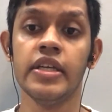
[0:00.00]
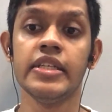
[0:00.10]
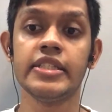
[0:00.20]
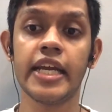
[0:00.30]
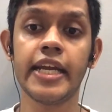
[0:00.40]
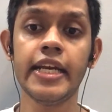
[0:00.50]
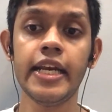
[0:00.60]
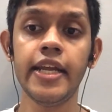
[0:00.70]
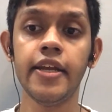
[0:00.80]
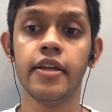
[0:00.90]

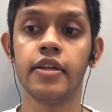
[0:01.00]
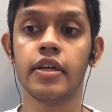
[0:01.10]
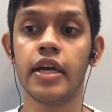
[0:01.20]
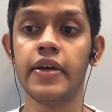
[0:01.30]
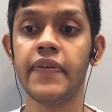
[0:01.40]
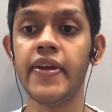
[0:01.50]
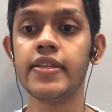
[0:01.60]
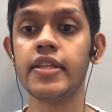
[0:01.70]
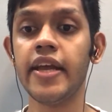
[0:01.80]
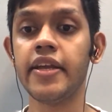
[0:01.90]
Secondly,
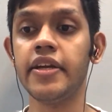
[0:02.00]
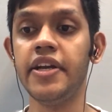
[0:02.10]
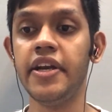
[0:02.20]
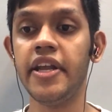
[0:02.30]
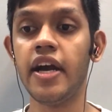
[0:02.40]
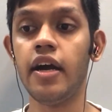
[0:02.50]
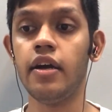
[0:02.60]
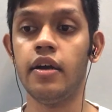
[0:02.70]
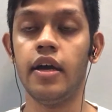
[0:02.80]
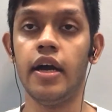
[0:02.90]
countries like India,
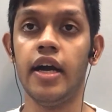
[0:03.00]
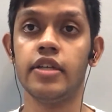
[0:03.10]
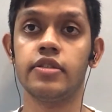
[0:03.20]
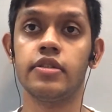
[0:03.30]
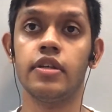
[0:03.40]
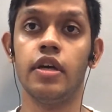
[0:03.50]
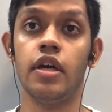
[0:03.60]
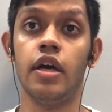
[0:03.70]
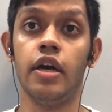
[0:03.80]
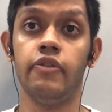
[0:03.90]
as
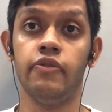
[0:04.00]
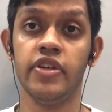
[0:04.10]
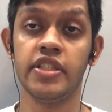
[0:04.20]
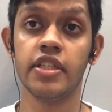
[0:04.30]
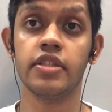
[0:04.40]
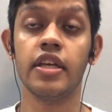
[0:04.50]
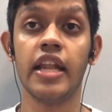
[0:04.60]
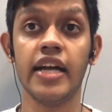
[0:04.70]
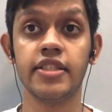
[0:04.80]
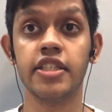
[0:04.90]
which is the
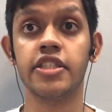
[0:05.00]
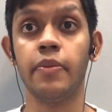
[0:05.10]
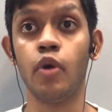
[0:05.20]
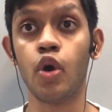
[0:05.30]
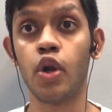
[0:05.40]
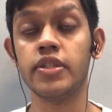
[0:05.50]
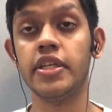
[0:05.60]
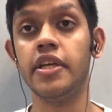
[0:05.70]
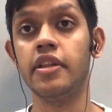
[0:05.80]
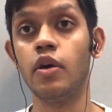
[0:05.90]
largest
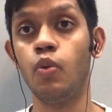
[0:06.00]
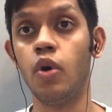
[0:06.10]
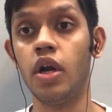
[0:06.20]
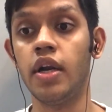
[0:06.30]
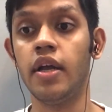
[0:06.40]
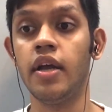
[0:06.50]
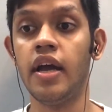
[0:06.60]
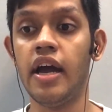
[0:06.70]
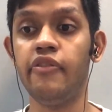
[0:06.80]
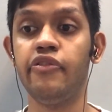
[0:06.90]
democracy in the world,
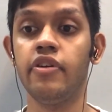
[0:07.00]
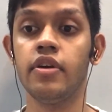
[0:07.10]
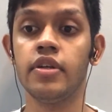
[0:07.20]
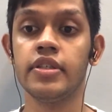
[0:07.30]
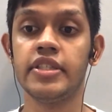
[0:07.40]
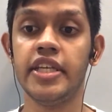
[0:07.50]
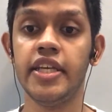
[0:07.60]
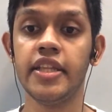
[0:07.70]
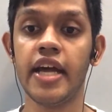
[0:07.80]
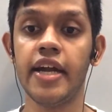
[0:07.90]
have
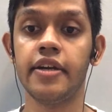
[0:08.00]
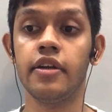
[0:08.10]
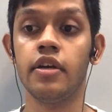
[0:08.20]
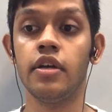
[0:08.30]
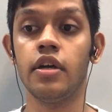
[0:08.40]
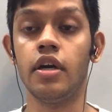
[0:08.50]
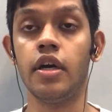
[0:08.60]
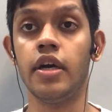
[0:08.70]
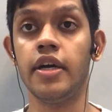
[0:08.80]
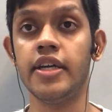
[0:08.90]
seen that
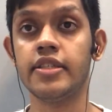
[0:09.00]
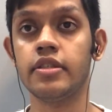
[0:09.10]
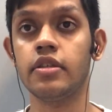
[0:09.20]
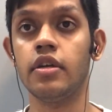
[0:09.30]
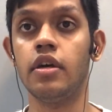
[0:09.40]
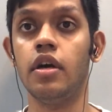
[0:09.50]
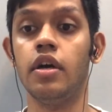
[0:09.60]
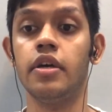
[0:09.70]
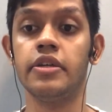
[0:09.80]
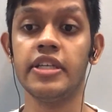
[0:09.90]
it's
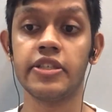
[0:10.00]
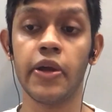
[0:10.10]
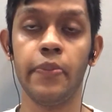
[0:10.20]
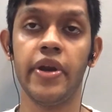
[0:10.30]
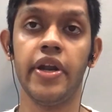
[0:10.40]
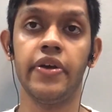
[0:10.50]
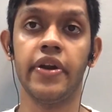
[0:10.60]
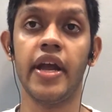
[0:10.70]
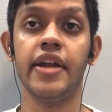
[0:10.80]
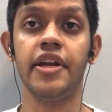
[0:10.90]

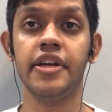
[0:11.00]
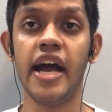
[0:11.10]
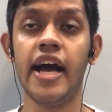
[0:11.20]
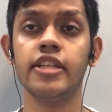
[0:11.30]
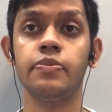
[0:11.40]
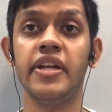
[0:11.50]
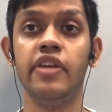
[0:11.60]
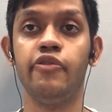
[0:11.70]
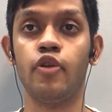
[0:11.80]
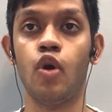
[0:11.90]
discriminatory and it has many
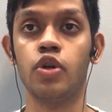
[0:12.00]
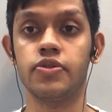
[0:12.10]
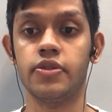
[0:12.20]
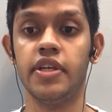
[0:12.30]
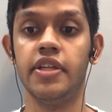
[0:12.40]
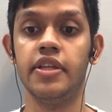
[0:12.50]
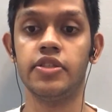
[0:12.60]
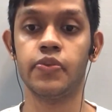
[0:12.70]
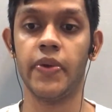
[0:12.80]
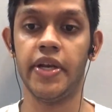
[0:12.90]
flaws in
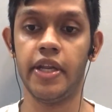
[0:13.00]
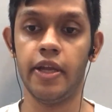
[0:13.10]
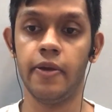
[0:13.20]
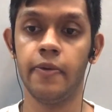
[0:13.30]
this treaty.